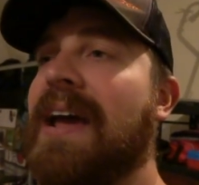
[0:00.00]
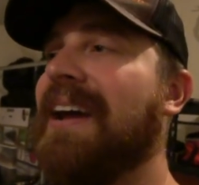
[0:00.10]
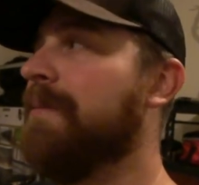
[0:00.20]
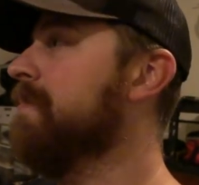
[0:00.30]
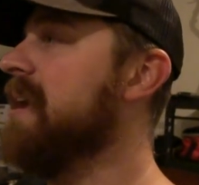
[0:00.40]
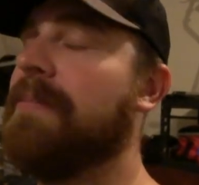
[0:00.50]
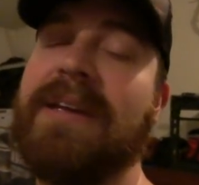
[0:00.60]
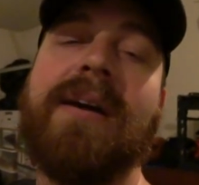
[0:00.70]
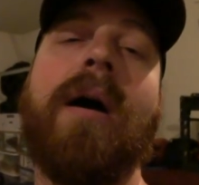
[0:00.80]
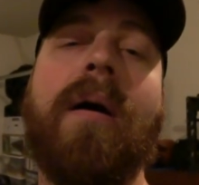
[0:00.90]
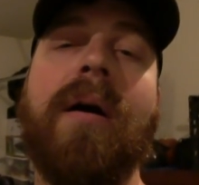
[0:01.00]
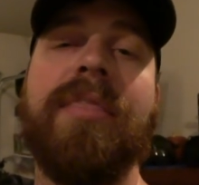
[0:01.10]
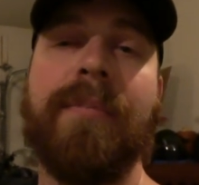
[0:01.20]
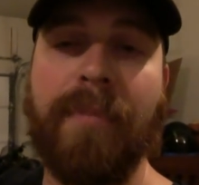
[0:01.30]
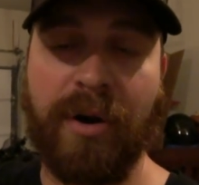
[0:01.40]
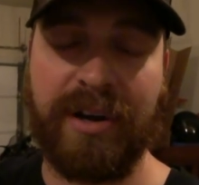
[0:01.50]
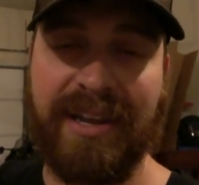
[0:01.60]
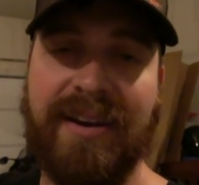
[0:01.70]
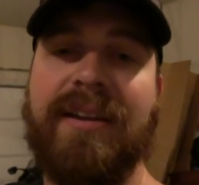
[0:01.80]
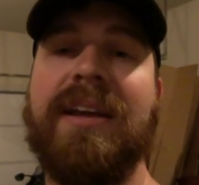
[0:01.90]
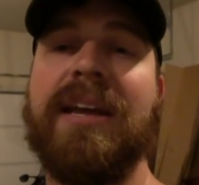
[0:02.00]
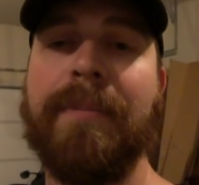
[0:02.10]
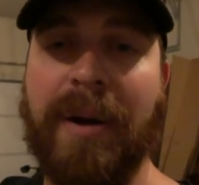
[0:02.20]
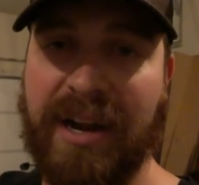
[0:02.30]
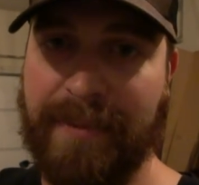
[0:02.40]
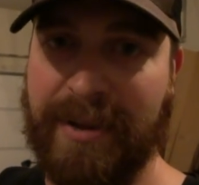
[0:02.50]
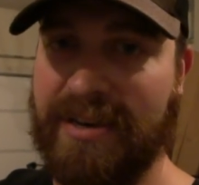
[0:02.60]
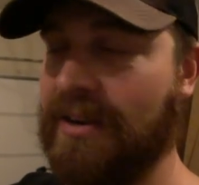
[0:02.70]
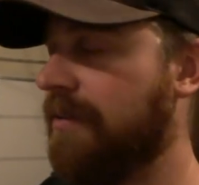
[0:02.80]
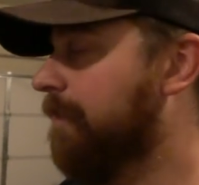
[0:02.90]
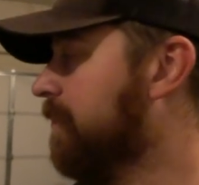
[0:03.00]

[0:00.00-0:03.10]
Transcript: and maybe on the market, in my opinion.